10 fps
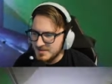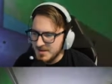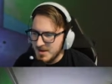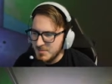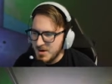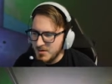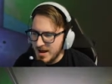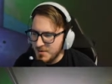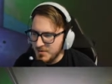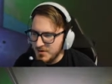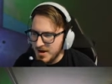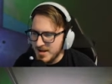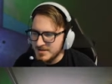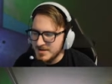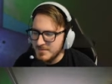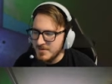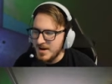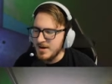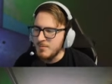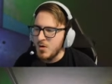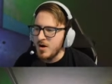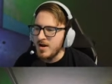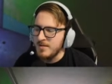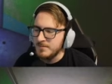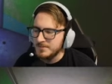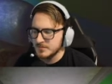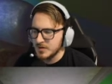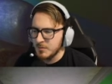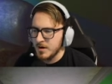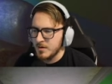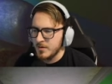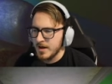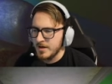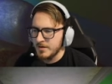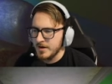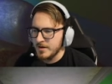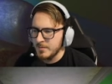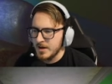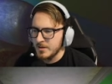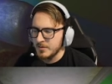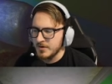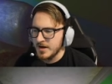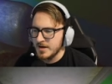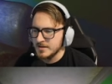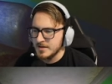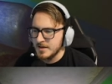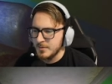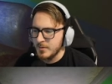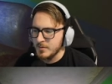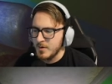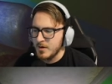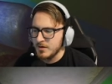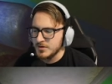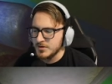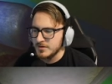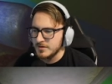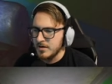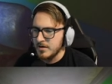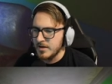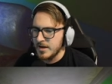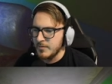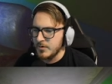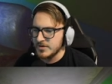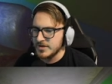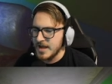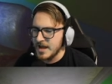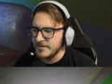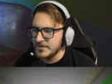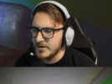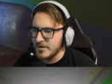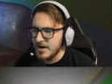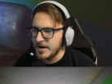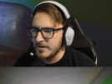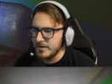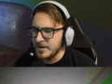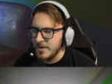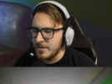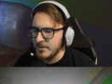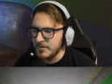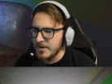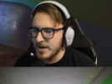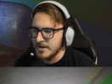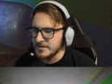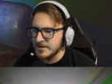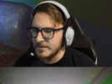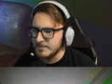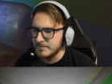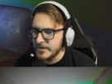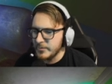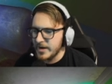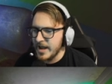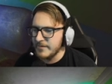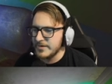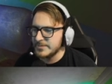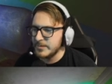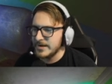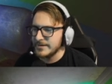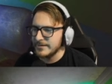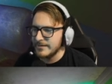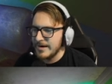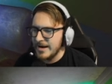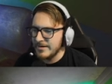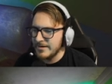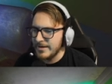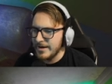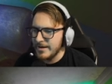Come on out with your hands up there, boy. Come on out there, bud, with your hands up, and we won't hurt you. Yep, we're scavs, all right. Come out with your hands up. We have this place surrounded there,